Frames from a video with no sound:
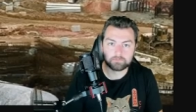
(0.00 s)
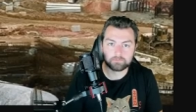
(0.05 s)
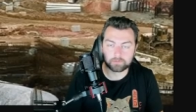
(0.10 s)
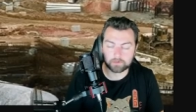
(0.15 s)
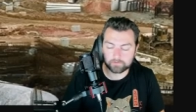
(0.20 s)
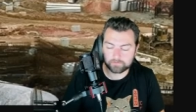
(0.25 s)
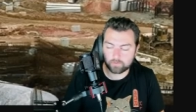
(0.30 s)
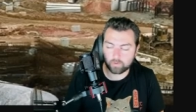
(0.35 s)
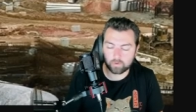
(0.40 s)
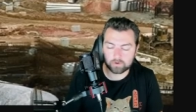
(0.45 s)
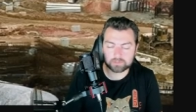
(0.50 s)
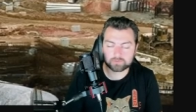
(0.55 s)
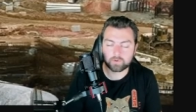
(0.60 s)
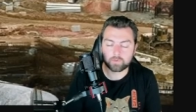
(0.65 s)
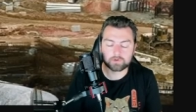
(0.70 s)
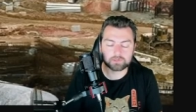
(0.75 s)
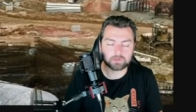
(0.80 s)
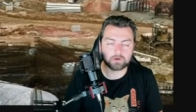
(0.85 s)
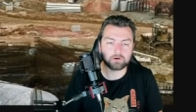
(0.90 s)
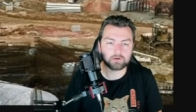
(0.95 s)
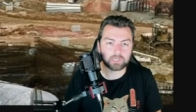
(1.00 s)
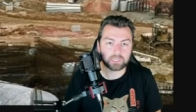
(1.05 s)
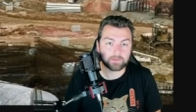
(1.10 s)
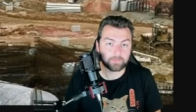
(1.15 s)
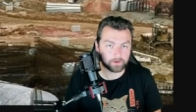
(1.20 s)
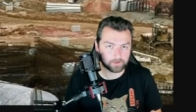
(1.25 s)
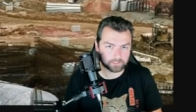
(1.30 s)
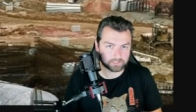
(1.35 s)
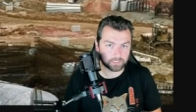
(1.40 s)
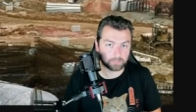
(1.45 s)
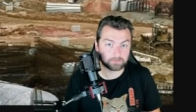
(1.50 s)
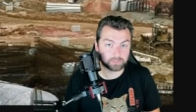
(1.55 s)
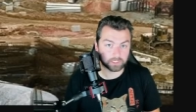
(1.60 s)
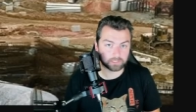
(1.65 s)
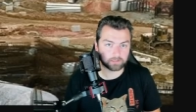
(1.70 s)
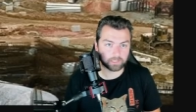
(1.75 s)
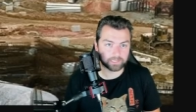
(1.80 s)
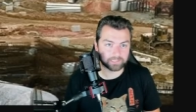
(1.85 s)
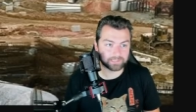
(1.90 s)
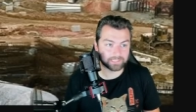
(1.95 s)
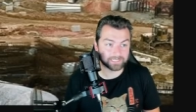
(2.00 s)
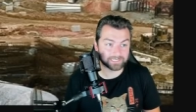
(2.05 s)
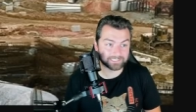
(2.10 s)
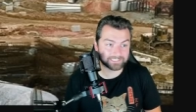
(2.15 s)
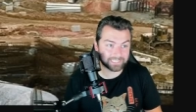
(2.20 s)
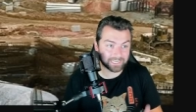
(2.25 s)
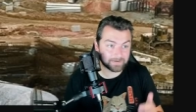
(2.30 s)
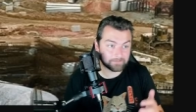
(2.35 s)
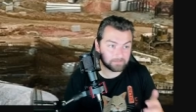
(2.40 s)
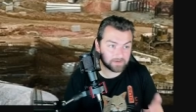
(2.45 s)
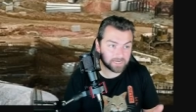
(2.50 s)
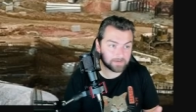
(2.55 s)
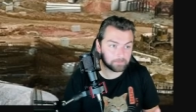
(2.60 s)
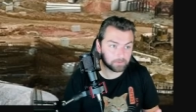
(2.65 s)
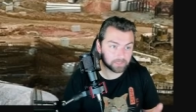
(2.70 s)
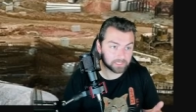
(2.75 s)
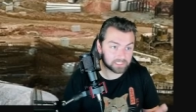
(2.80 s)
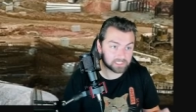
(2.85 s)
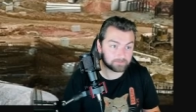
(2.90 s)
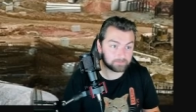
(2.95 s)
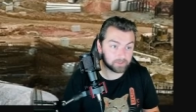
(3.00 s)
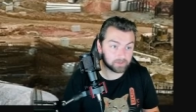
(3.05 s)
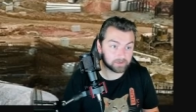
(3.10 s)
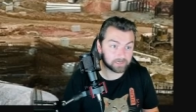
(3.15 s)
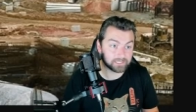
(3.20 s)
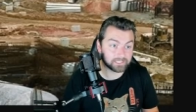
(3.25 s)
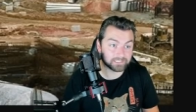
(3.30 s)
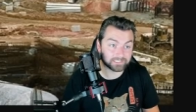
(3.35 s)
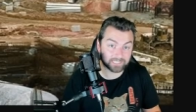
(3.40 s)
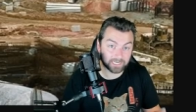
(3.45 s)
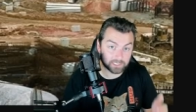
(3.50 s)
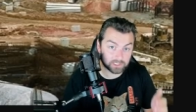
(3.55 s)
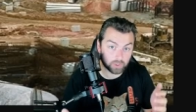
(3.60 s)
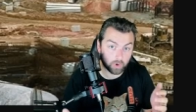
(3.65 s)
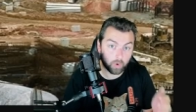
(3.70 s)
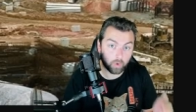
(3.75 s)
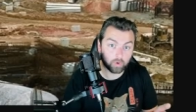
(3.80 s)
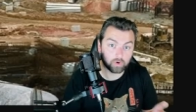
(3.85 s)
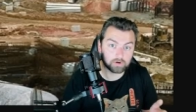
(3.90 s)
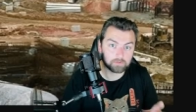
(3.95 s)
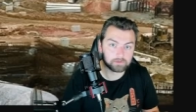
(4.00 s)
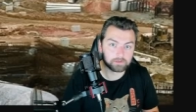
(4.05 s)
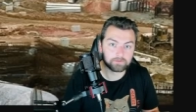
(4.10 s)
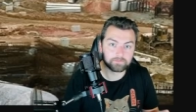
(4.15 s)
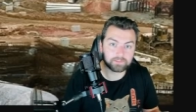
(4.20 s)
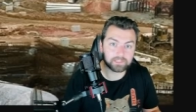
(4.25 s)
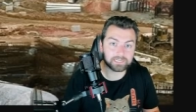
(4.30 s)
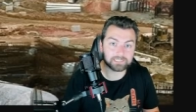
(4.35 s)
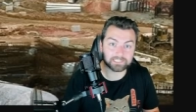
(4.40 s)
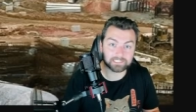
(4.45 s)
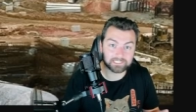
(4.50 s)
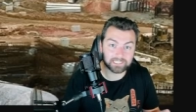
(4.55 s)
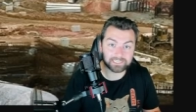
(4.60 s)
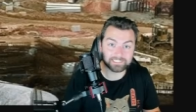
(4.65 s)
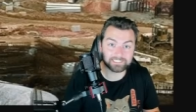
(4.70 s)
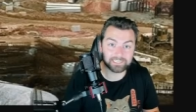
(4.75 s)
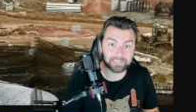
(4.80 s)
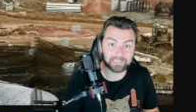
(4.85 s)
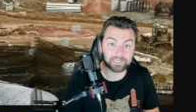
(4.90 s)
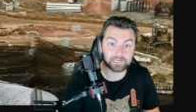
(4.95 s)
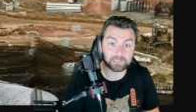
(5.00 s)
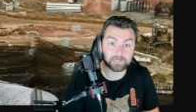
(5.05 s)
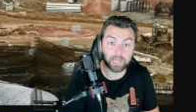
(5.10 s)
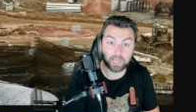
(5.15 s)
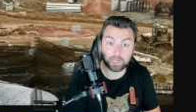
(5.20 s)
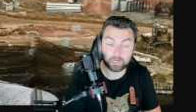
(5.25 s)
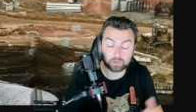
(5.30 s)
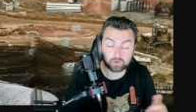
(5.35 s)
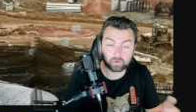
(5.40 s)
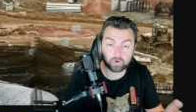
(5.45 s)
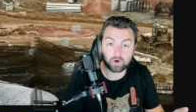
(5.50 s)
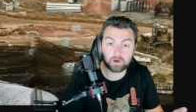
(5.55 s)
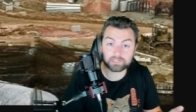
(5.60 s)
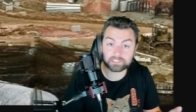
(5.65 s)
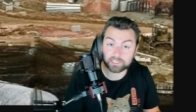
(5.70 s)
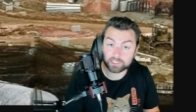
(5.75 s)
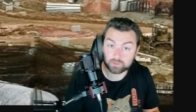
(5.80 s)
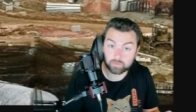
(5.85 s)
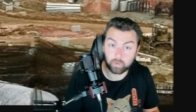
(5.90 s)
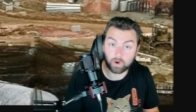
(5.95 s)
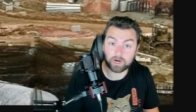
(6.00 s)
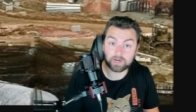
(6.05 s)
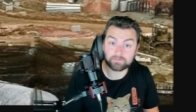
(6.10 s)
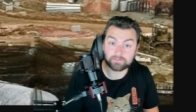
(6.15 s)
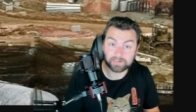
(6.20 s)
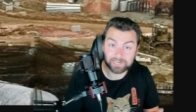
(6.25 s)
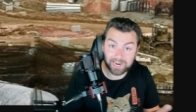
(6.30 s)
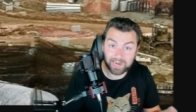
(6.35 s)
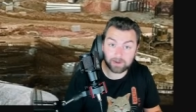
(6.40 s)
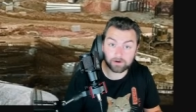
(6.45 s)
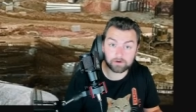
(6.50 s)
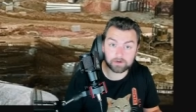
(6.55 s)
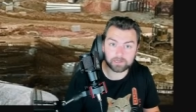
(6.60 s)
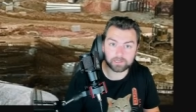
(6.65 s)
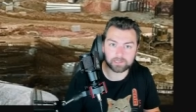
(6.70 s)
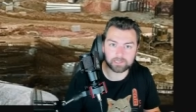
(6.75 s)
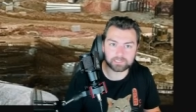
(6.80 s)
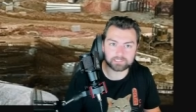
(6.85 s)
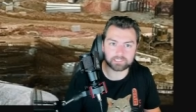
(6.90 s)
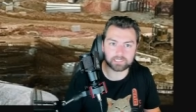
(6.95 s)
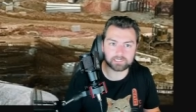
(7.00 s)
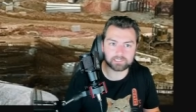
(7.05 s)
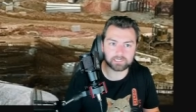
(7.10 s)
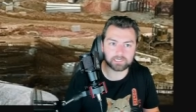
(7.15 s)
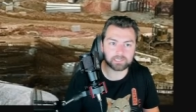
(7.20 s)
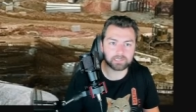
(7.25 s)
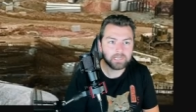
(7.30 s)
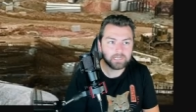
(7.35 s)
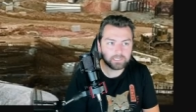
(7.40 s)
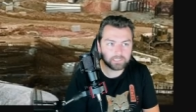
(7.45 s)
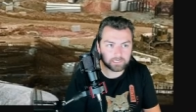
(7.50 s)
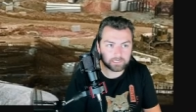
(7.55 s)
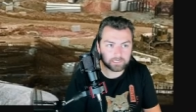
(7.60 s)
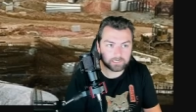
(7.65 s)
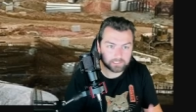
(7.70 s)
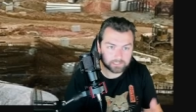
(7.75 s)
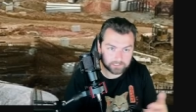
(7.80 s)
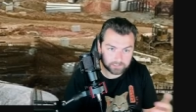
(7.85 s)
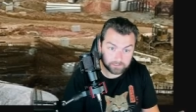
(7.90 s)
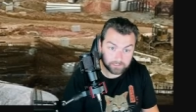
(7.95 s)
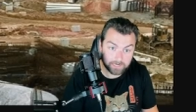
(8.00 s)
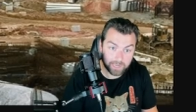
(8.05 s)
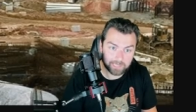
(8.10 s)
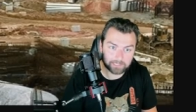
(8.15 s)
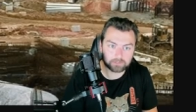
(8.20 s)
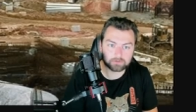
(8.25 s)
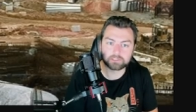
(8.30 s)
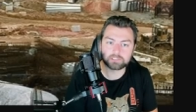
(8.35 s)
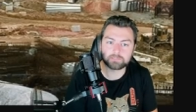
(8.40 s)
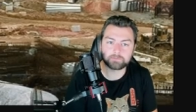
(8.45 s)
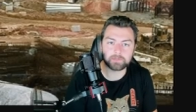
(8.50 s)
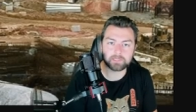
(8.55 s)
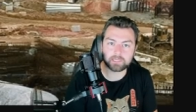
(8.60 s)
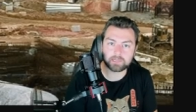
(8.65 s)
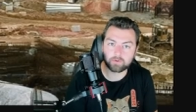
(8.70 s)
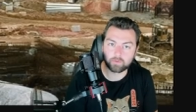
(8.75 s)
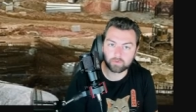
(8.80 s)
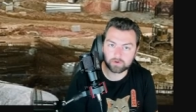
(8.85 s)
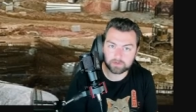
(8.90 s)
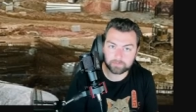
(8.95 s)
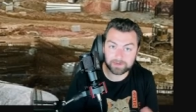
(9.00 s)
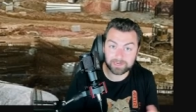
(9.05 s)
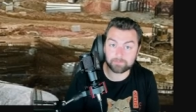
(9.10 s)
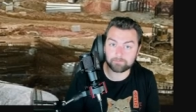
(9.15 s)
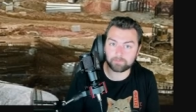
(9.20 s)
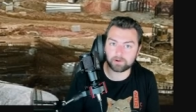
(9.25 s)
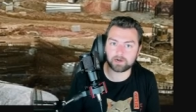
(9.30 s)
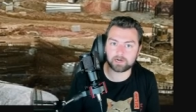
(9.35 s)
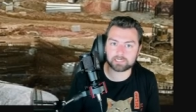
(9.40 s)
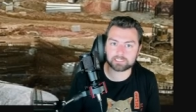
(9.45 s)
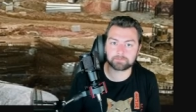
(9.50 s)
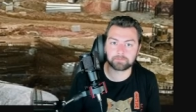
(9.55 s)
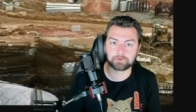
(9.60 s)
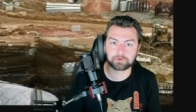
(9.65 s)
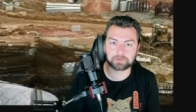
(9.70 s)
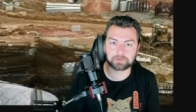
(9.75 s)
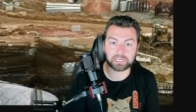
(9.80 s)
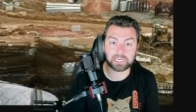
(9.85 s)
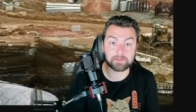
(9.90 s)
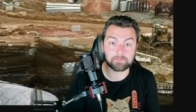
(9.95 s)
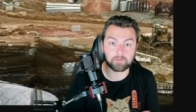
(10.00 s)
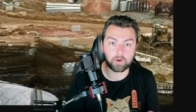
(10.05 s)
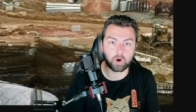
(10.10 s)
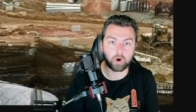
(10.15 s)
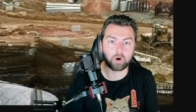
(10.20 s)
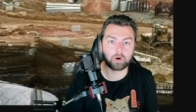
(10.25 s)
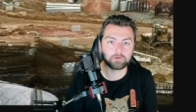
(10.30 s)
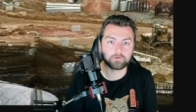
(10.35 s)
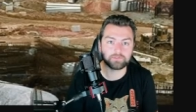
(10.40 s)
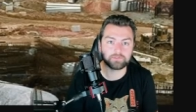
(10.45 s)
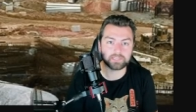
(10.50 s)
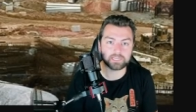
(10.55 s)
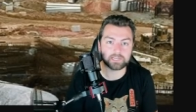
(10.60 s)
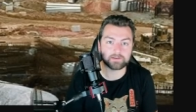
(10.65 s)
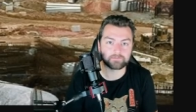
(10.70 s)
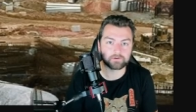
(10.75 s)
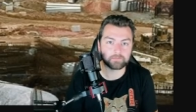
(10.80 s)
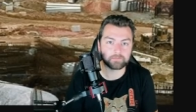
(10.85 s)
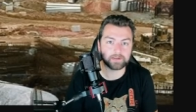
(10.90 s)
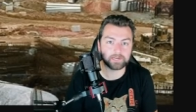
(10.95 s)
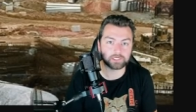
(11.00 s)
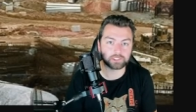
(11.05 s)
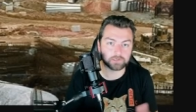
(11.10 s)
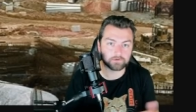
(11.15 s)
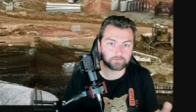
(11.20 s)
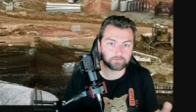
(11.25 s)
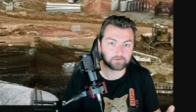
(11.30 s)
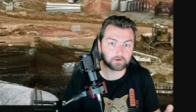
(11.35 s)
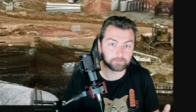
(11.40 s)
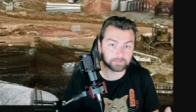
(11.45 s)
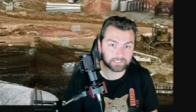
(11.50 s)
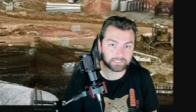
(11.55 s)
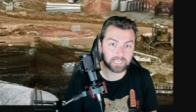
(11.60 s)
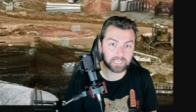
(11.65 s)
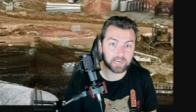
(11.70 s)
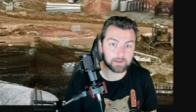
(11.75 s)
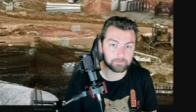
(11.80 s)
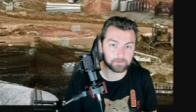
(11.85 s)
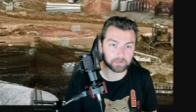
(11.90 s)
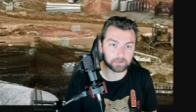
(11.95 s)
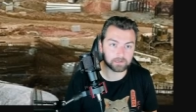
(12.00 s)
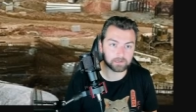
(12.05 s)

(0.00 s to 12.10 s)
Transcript: But of course, when we're talking about a subject like this and people experienced as horrible of things as they did across as wide of an area as they did, it is naturally speaking going to be impossible to keep all of the information from escaping.